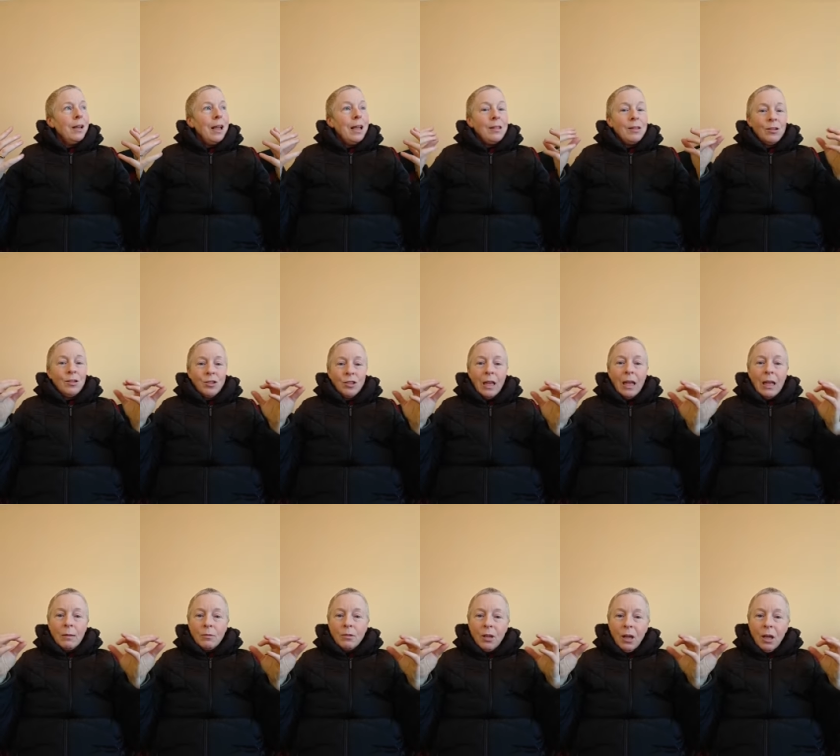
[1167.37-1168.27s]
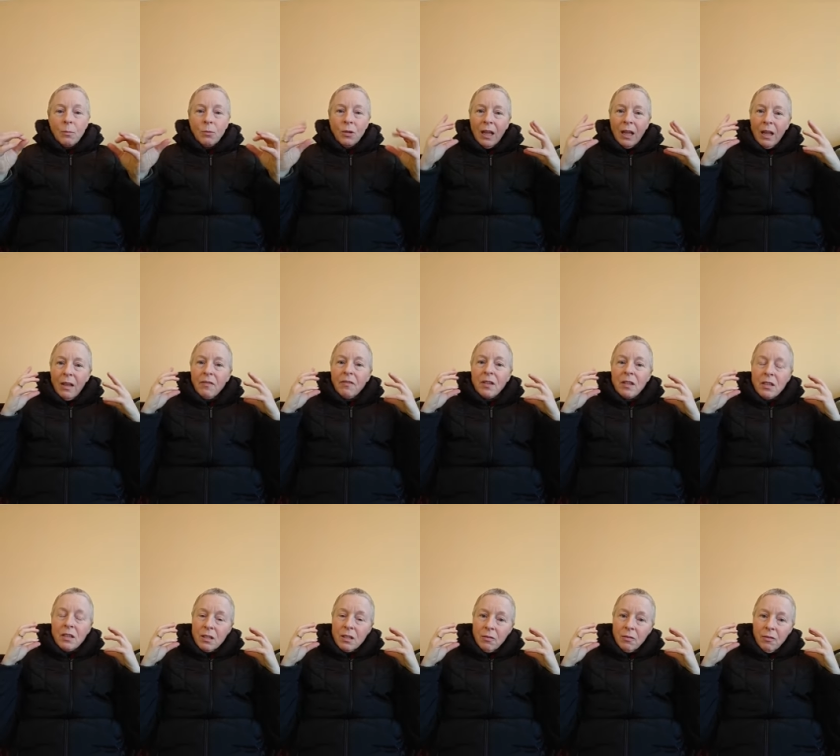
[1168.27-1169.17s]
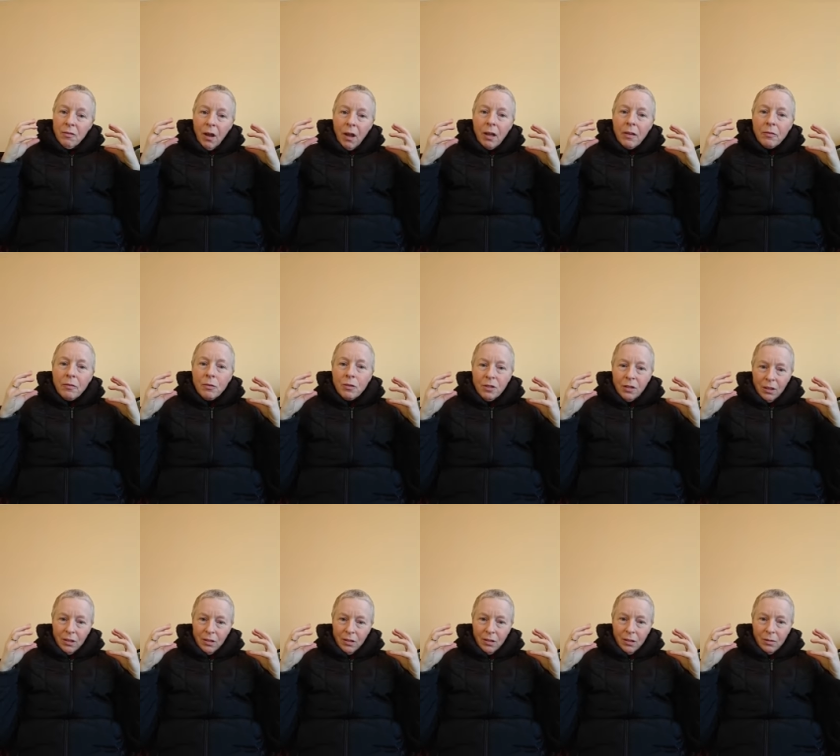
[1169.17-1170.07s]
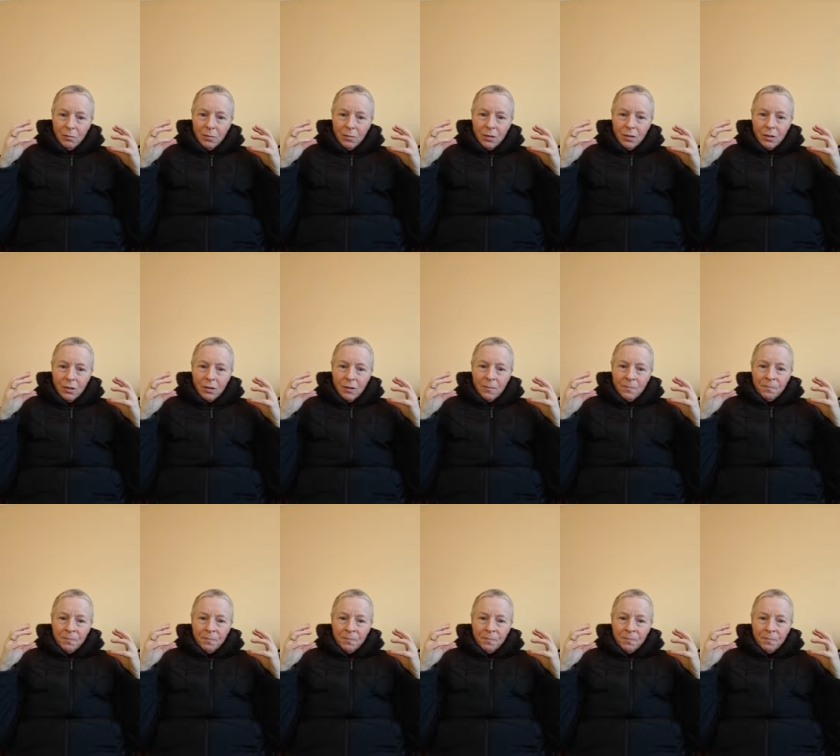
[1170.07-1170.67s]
at the same time, we have these survival systems,